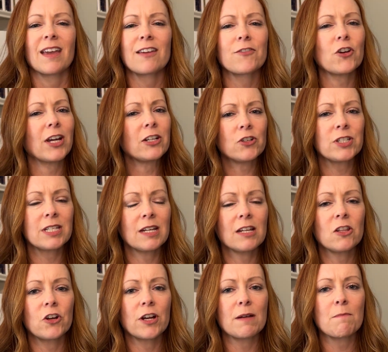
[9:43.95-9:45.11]
If you're interested in
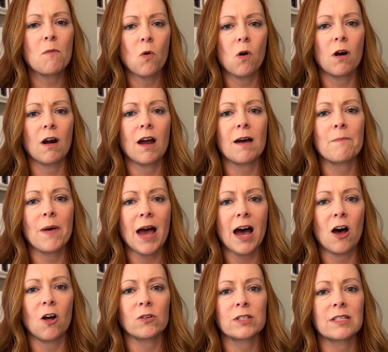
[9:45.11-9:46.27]
learning more
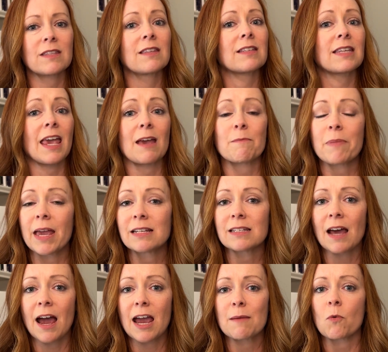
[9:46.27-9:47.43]
about this campaign
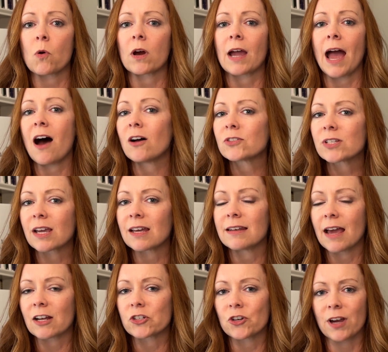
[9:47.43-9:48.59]
type or how to
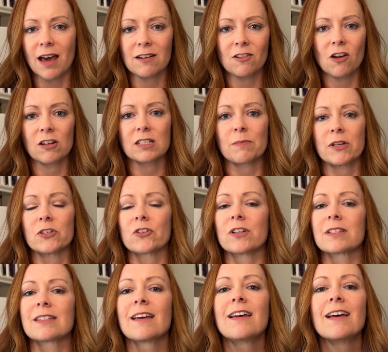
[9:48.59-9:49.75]
connect your catalog to
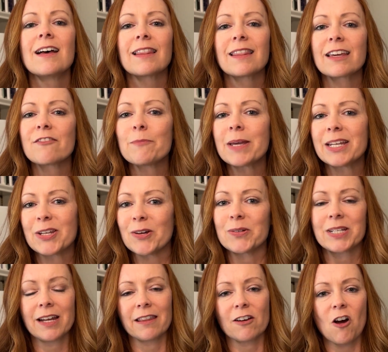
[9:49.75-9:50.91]
Pinterest, leave me a note
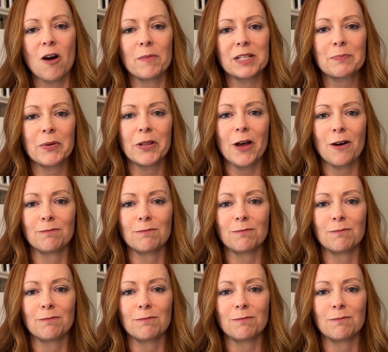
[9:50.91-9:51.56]
down in the comments below.